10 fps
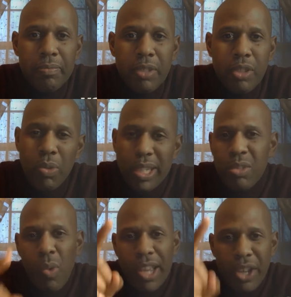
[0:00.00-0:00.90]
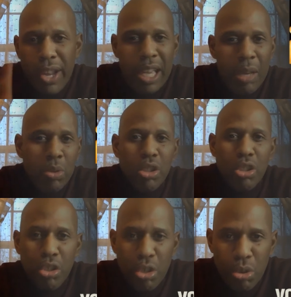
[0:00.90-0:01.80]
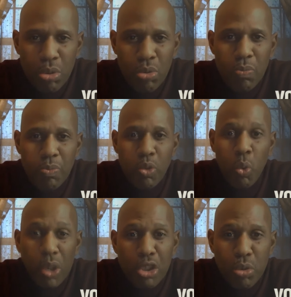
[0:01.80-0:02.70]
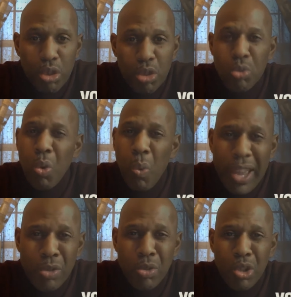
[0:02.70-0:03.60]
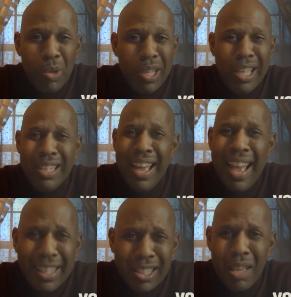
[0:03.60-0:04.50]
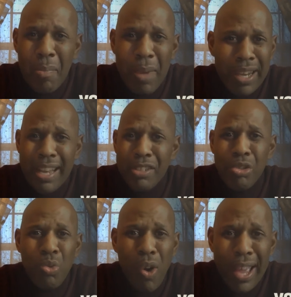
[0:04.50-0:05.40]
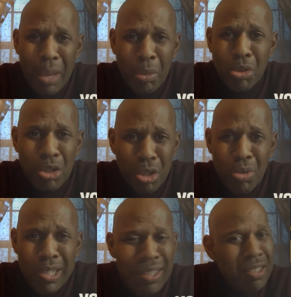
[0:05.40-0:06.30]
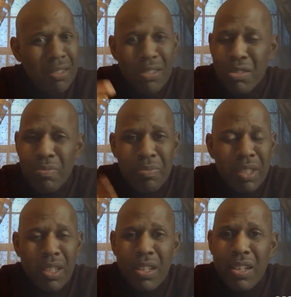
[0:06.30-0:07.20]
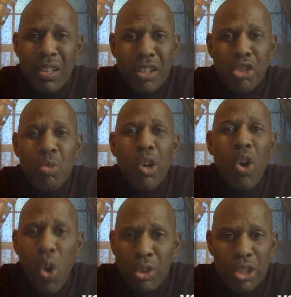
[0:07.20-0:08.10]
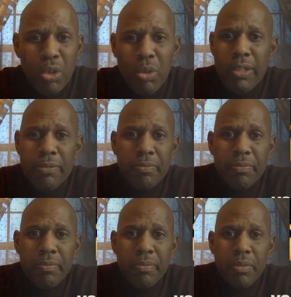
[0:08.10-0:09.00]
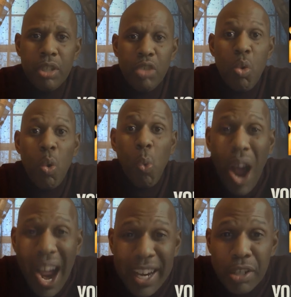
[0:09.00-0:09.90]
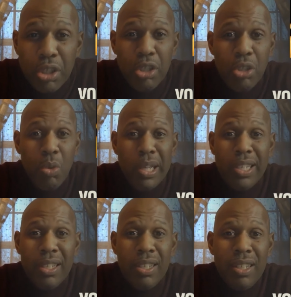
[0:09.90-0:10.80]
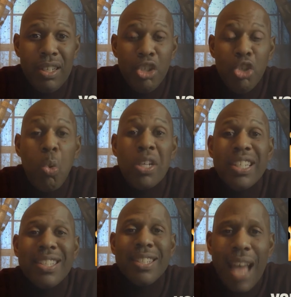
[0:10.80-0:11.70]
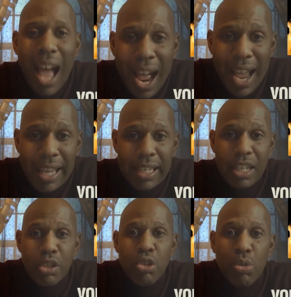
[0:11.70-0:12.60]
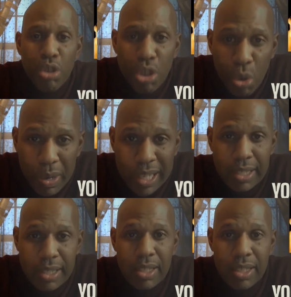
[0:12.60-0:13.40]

The reason why you're able to do what you do, the way you do it, in the excellent manner that you are able to do it, because you were called to do it. You were wired to do it. You were designed to do it.